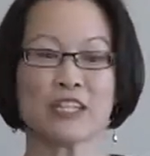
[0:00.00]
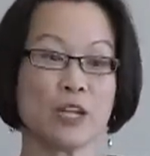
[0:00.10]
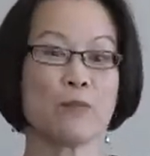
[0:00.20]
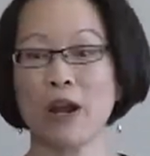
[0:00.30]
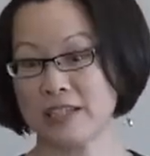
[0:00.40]

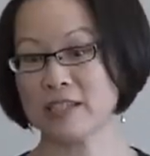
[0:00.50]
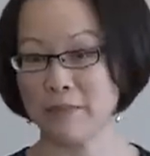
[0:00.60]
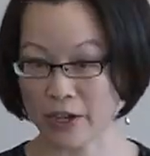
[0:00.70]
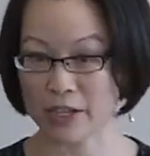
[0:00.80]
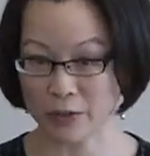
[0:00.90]
impress an
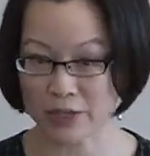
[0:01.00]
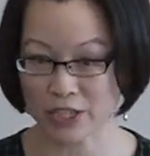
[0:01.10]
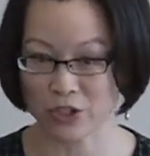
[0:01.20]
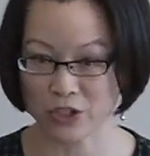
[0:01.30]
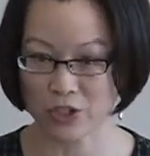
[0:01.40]
American
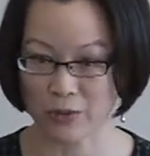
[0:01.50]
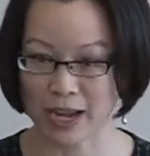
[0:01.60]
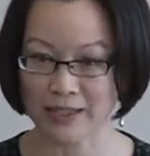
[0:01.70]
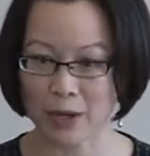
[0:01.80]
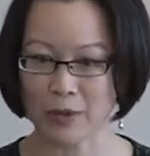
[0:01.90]
researcher,
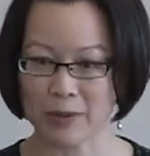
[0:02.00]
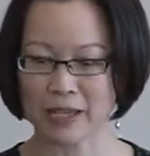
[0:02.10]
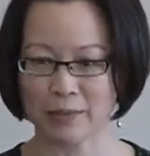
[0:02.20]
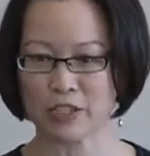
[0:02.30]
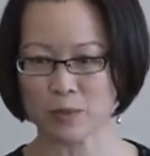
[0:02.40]
right? That would make
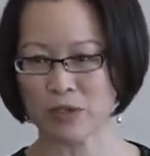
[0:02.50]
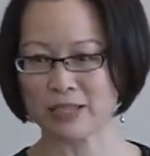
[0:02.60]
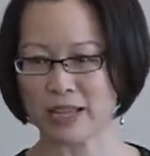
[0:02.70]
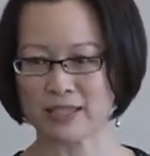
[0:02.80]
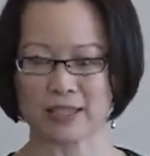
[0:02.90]
much more
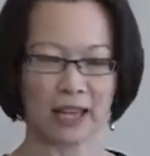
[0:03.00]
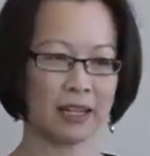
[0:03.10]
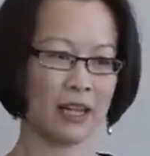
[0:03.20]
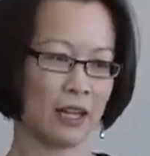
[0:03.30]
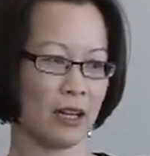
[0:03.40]
sense, and that
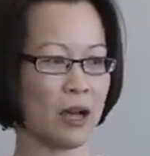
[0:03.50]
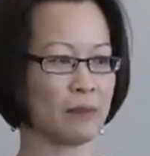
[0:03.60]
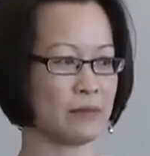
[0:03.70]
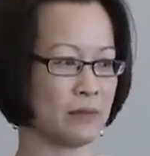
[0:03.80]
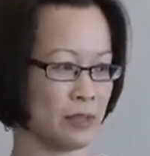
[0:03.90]

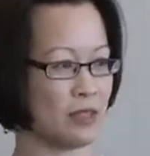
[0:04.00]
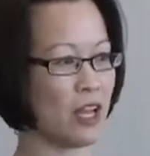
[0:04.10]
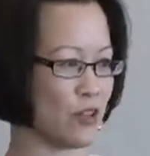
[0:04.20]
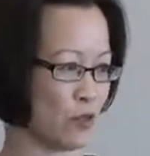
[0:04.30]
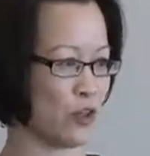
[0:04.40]
the
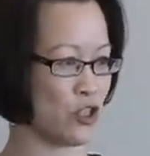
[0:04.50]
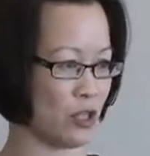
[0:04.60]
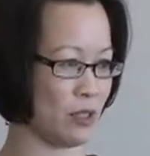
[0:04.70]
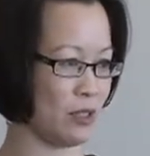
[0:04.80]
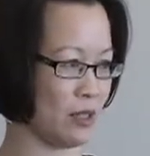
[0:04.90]
other
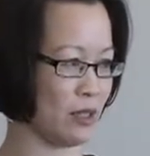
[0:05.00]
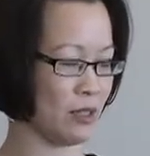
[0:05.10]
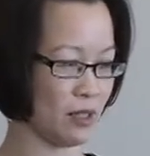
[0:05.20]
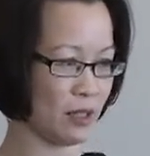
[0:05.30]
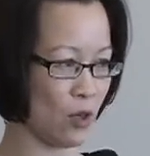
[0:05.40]
version,
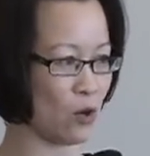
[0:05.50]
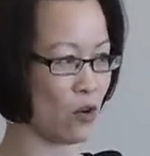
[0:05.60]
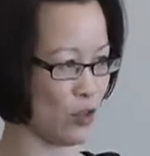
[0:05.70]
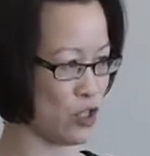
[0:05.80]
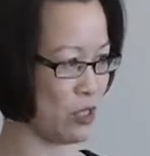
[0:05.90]
the GONGO
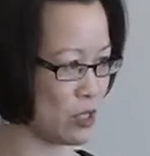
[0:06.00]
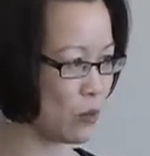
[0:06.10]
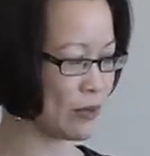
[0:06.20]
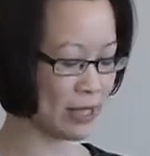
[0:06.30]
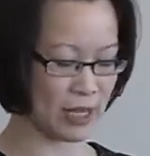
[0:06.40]
version, is the
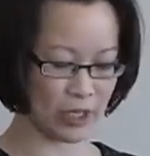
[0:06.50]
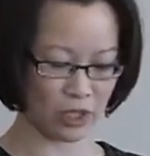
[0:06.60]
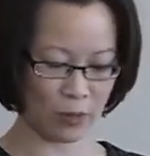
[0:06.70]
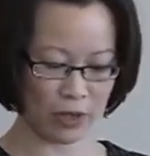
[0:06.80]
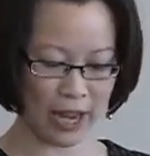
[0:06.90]
one that's actually
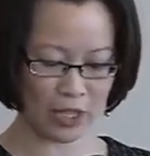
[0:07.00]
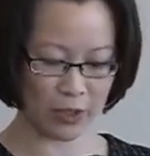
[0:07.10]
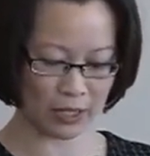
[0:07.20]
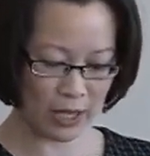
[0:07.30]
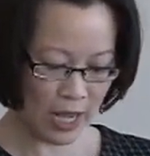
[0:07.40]
more accurate.